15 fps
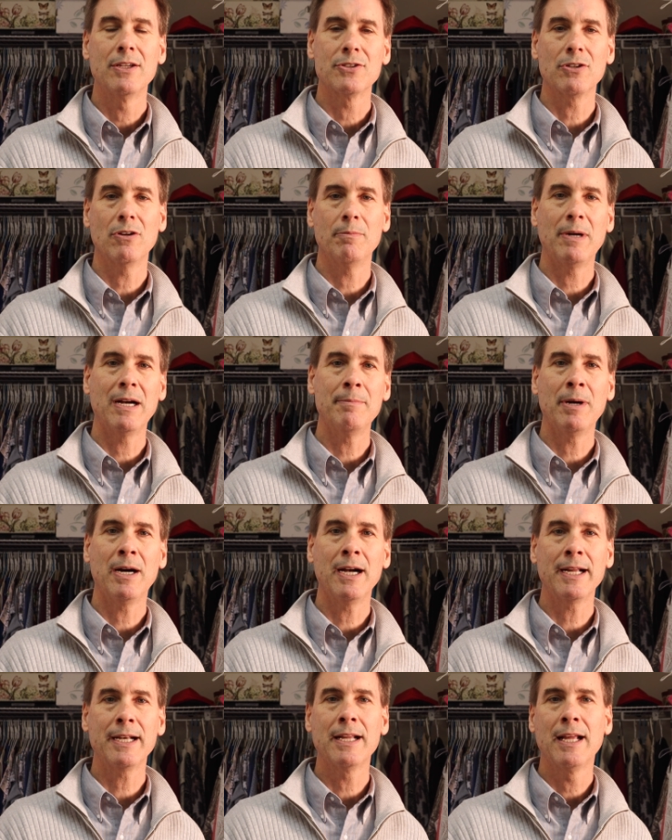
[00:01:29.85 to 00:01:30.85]
So in my
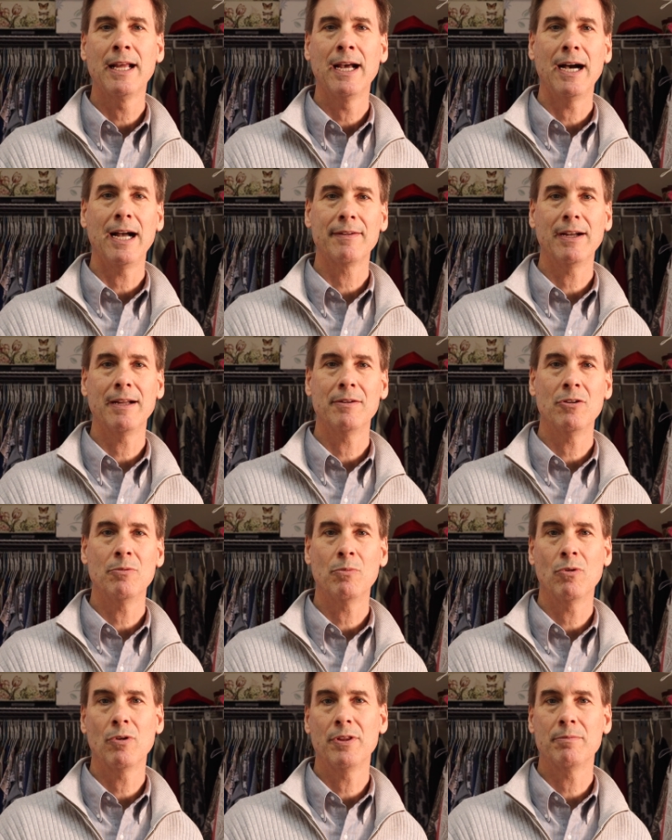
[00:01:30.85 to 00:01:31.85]
mind, I've got no
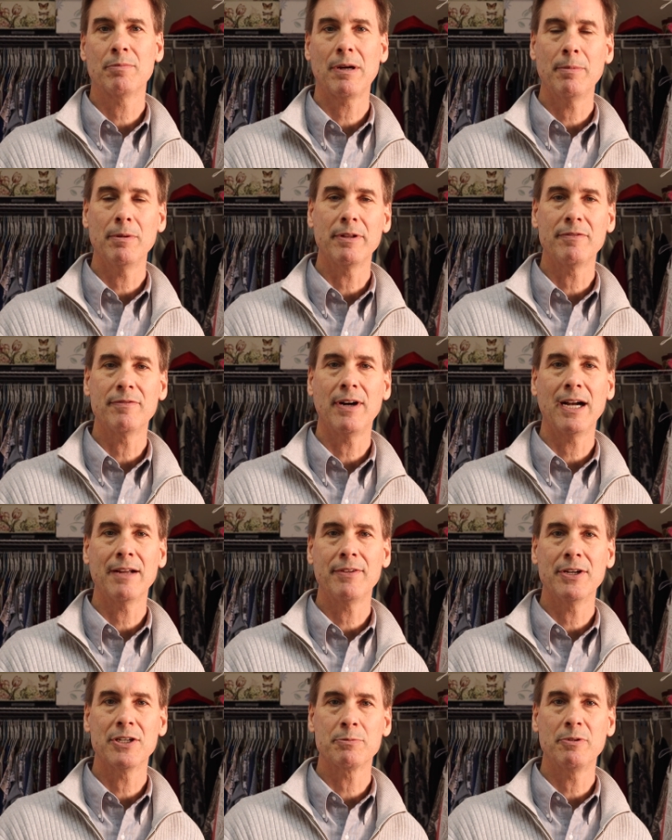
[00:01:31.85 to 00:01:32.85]
more than probably
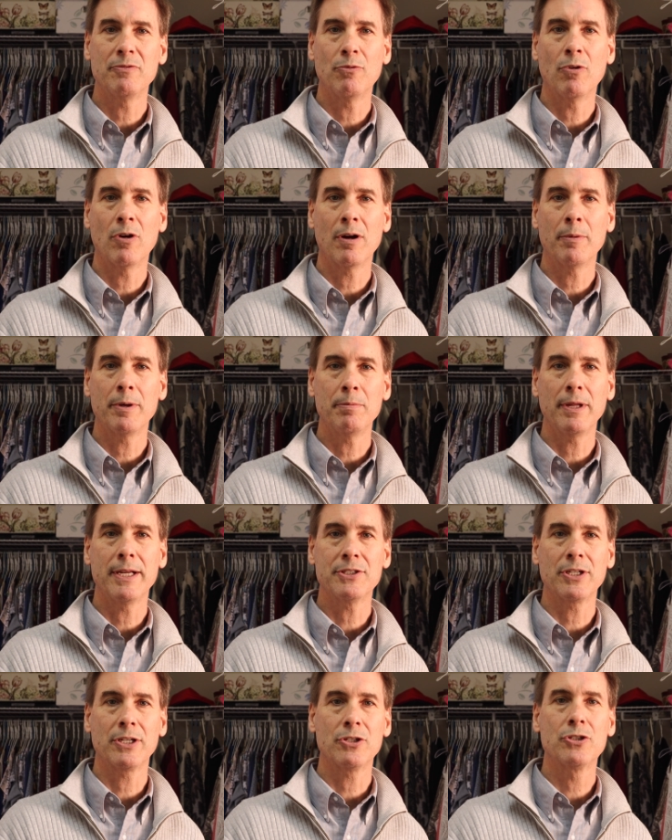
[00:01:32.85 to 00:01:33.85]
5 years before I'm
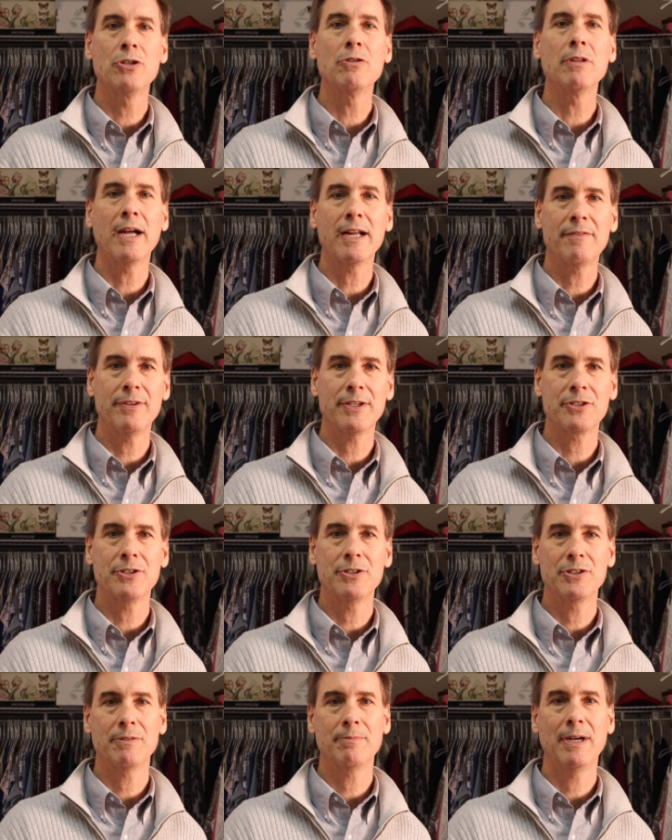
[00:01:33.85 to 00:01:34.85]
replacing two light
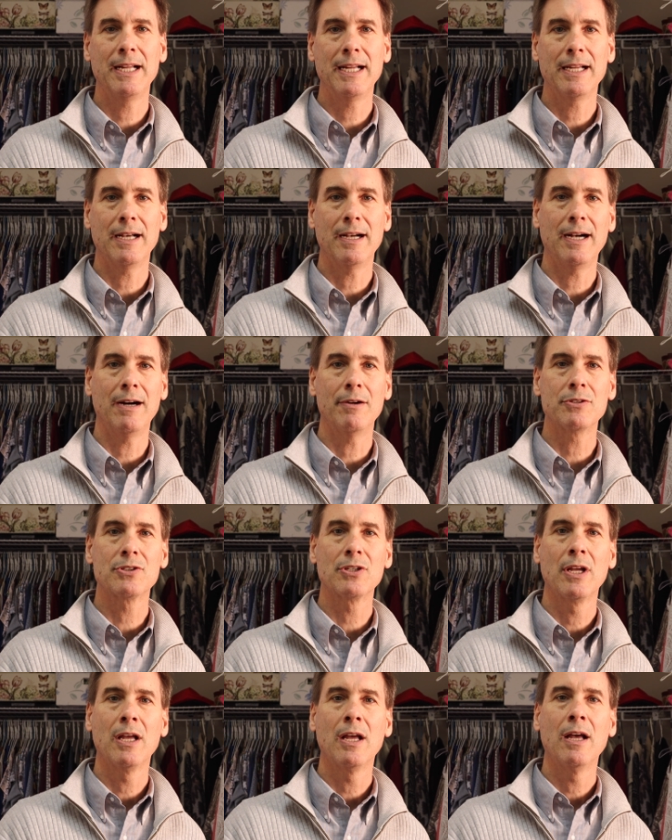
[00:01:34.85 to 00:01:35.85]
fixtures in my house